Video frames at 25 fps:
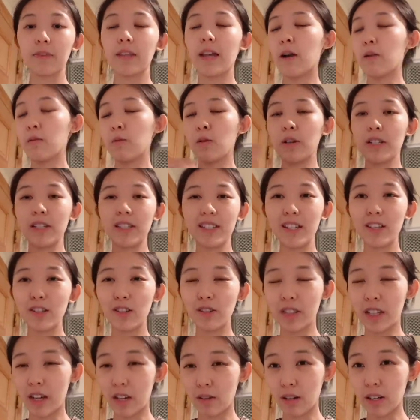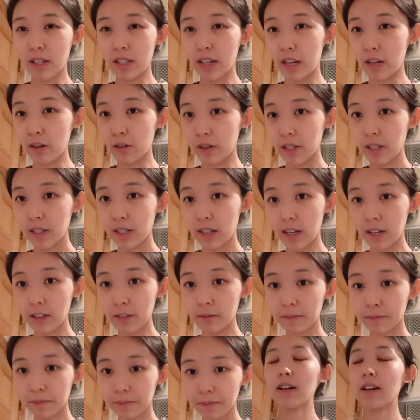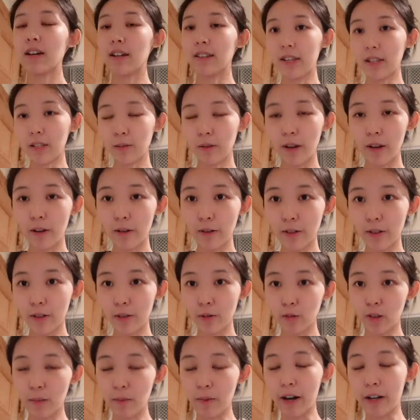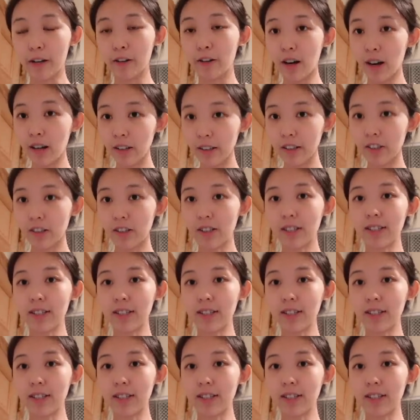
that will essentially irritate your skin. And that's why I also swear by Curology.